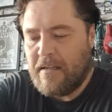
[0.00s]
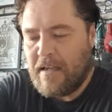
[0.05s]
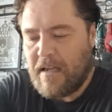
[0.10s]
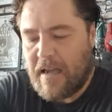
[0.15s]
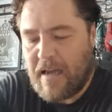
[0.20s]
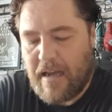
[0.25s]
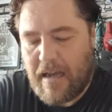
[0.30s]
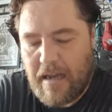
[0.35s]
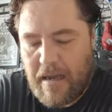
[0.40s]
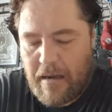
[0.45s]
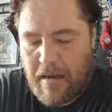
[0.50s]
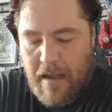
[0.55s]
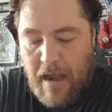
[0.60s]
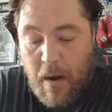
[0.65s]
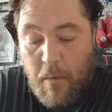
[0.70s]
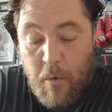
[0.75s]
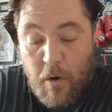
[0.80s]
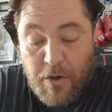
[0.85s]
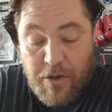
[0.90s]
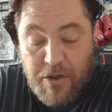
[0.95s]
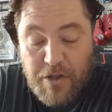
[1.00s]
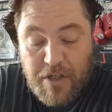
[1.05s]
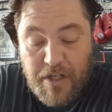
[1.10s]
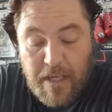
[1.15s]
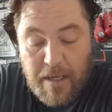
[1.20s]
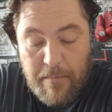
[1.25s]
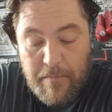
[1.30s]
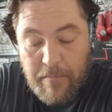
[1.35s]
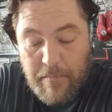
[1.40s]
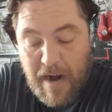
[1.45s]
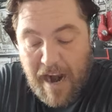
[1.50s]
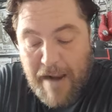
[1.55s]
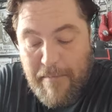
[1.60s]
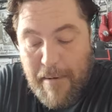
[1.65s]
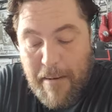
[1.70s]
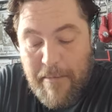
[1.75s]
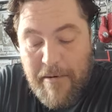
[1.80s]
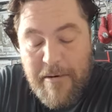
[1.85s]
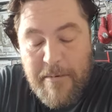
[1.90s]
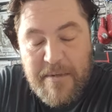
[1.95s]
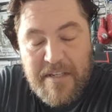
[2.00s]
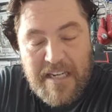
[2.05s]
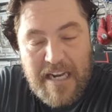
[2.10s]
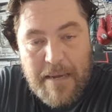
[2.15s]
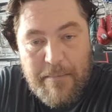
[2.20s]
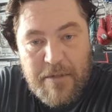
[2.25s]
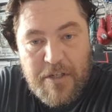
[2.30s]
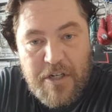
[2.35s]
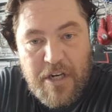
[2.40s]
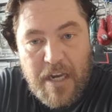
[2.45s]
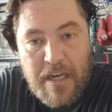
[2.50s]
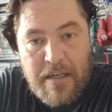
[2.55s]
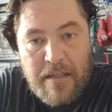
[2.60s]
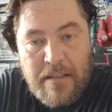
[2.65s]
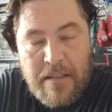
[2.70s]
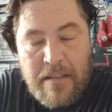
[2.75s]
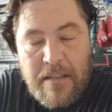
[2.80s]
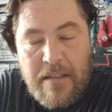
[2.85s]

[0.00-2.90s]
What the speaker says: I watched him. I remember him as an amateur,